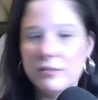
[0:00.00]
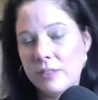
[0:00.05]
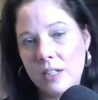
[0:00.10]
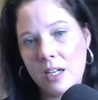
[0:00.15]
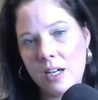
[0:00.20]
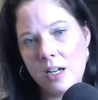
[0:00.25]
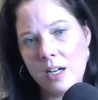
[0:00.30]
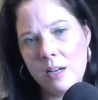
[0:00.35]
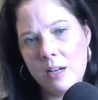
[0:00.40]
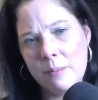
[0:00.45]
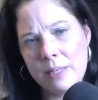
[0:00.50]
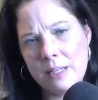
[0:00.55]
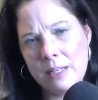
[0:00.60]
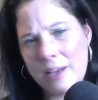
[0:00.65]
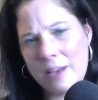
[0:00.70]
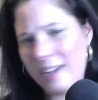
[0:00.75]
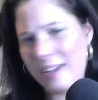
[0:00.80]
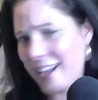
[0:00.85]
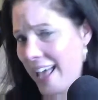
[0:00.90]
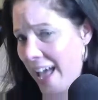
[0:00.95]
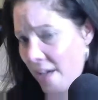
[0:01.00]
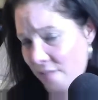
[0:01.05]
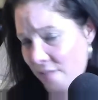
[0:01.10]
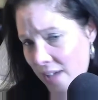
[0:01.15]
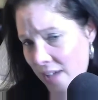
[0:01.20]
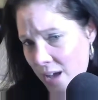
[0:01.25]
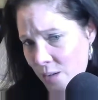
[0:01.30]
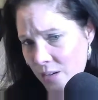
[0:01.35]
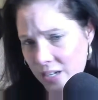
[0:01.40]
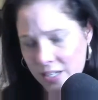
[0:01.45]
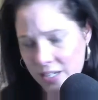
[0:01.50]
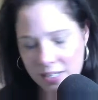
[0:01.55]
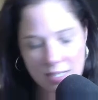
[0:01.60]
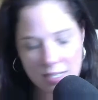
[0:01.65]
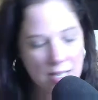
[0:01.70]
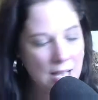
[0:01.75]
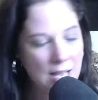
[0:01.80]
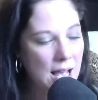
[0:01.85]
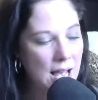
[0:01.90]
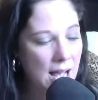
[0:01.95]
um, in about a half hour?
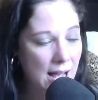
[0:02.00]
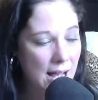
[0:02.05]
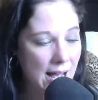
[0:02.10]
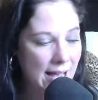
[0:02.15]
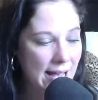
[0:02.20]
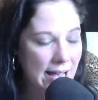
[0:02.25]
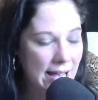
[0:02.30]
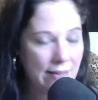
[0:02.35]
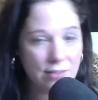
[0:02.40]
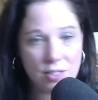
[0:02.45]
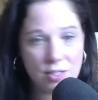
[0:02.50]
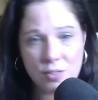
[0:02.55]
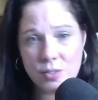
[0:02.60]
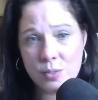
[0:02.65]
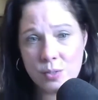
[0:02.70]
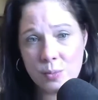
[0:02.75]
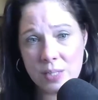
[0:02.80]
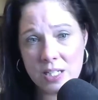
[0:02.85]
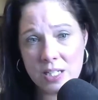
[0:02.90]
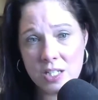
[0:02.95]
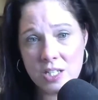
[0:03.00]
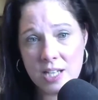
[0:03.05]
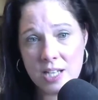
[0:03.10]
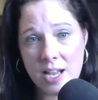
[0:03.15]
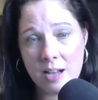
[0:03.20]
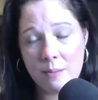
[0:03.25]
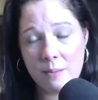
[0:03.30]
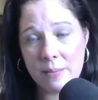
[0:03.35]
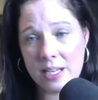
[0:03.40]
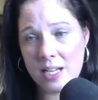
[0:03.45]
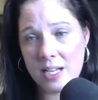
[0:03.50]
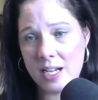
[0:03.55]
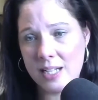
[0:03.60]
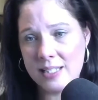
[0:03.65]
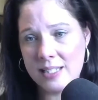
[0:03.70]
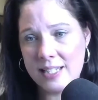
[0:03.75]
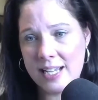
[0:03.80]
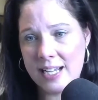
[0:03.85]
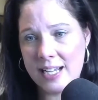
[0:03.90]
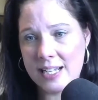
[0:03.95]
I have to switch out my
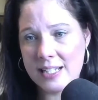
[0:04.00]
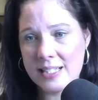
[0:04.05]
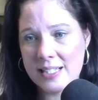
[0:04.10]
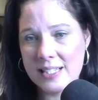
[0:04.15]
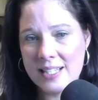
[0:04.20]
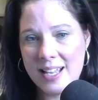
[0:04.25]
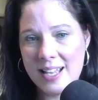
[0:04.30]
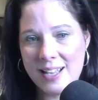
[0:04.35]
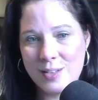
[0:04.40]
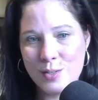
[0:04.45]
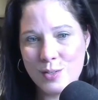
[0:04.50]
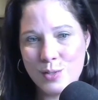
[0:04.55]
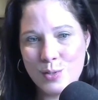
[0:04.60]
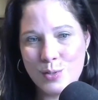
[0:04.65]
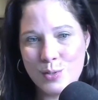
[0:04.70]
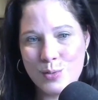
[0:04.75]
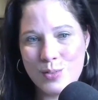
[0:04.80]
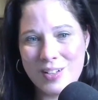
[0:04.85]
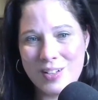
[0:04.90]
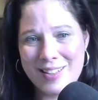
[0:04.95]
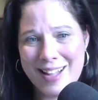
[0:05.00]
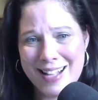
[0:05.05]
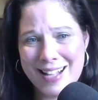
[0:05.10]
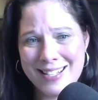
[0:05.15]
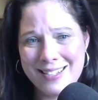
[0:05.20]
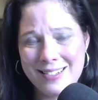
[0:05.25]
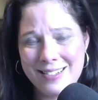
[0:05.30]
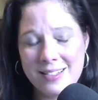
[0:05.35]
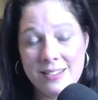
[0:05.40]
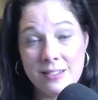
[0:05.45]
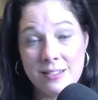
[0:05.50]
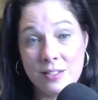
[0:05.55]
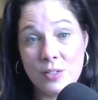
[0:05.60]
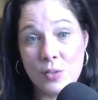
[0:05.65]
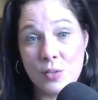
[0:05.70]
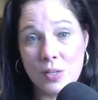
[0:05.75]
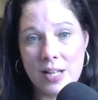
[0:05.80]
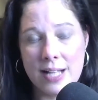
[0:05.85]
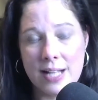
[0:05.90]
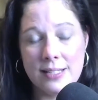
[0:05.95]
contacts and do, gla- do
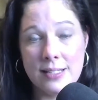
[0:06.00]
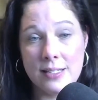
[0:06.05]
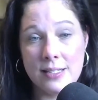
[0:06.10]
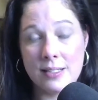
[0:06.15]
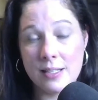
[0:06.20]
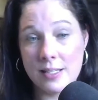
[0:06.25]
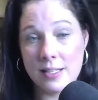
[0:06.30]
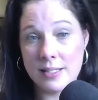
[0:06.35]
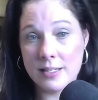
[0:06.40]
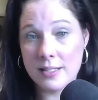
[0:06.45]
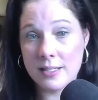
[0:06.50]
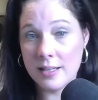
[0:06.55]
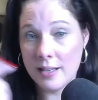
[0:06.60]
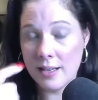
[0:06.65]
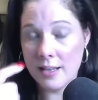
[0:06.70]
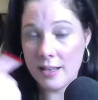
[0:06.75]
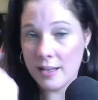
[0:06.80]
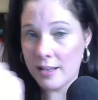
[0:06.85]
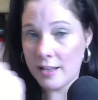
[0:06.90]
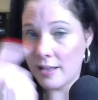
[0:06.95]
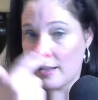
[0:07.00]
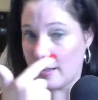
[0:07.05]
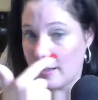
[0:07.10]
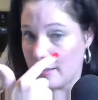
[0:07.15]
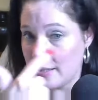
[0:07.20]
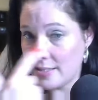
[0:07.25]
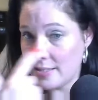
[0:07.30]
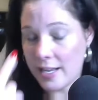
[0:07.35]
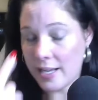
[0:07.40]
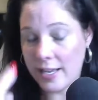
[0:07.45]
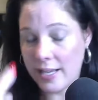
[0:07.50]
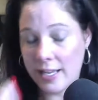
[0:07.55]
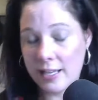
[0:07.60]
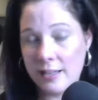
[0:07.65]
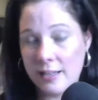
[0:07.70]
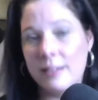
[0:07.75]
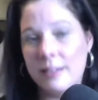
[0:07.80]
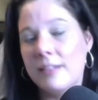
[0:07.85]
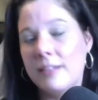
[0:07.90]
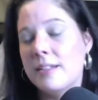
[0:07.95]
glasses because this eye
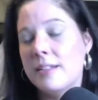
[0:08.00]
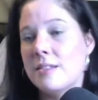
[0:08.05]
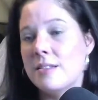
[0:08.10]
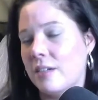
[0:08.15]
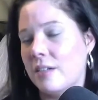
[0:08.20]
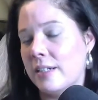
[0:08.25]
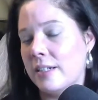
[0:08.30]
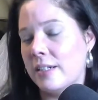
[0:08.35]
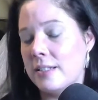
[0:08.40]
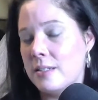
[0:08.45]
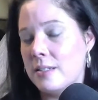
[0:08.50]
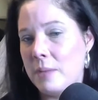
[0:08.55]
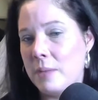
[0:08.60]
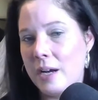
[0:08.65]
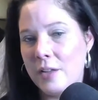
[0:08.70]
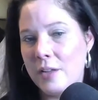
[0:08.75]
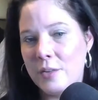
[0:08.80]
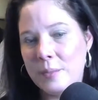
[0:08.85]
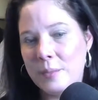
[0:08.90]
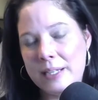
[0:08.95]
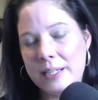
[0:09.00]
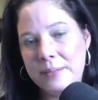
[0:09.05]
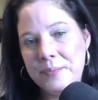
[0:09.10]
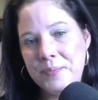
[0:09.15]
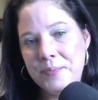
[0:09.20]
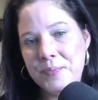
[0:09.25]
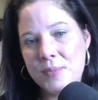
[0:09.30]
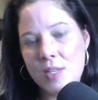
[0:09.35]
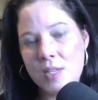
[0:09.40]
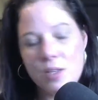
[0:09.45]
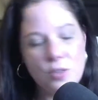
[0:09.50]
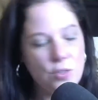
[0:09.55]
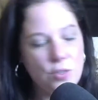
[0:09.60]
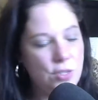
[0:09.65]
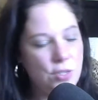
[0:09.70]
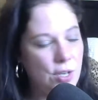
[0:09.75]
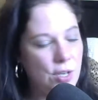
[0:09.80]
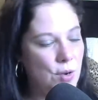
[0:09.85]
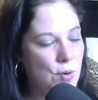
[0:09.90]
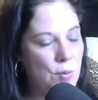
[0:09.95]
is starting to bother me.
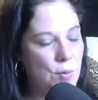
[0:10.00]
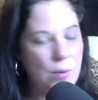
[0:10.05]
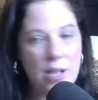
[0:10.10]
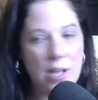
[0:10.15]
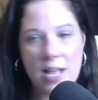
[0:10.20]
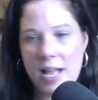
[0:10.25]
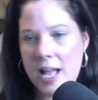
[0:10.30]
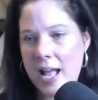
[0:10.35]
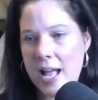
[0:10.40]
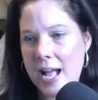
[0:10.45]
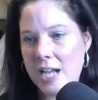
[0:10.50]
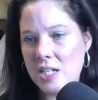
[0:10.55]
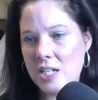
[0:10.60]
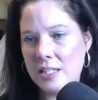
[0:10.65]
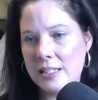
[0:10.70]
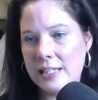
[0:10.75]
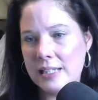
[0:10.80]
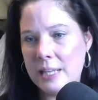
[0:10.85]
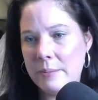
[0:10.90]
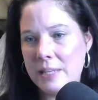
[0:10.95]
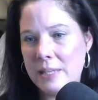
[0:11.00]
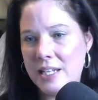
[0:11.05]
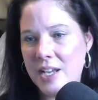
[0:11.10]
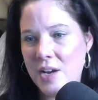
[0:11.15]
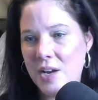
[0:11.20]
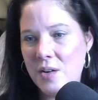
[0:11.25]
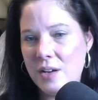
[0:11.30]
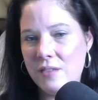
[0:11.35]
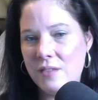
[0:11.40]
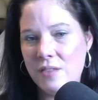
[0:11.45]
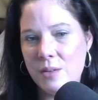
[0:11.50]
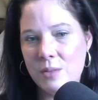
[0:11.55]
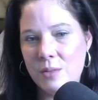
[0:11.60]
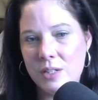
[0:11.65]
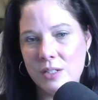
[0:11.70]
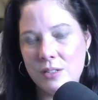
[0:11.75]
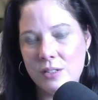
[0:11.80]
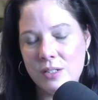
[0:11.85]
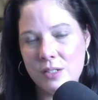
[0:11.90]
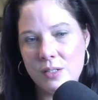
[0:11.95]
So Ashley, let me know if you want
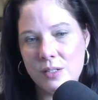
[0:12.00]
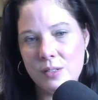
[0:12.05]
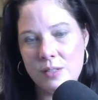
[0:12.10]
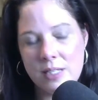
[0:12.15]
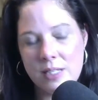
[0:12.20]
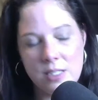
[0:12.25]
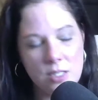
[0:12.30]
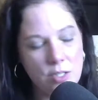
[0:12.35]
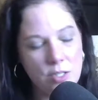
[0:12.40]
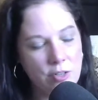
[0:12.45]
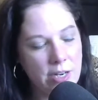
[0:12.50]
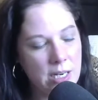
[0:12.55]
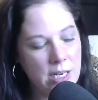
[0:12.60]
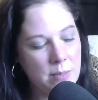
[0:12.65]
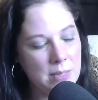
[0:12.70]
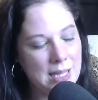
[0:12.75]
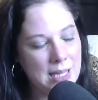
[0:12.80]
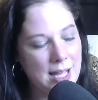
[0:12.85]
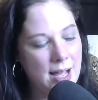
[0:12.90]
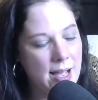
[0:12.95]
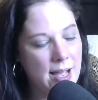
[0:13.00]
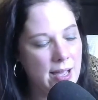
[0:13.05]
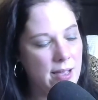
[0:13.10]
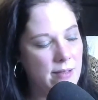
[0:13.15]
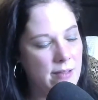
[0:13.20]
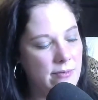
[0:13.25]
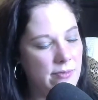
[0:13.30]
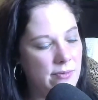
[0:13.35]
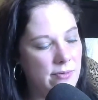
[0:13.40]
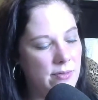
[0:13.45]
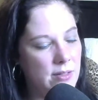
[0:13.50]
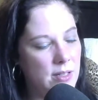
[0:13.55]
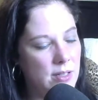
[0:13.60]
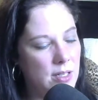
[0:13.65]
to do Instagram live